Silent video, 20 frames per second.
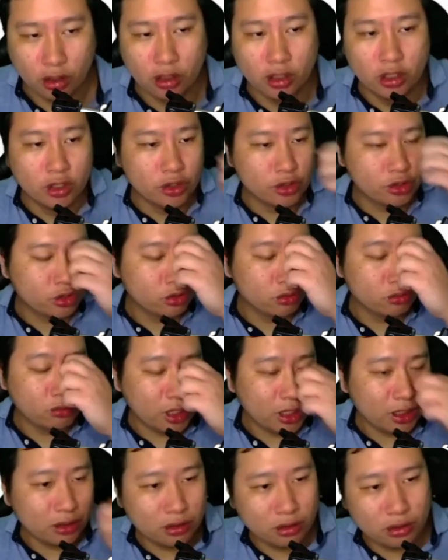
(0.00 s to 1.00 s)
So what
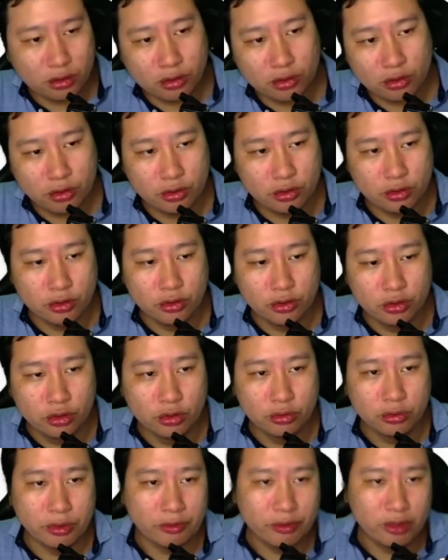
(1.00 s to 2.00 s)
to do
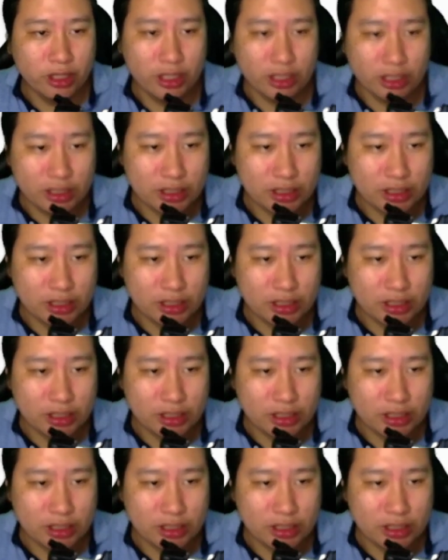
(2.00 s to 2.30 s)
with this,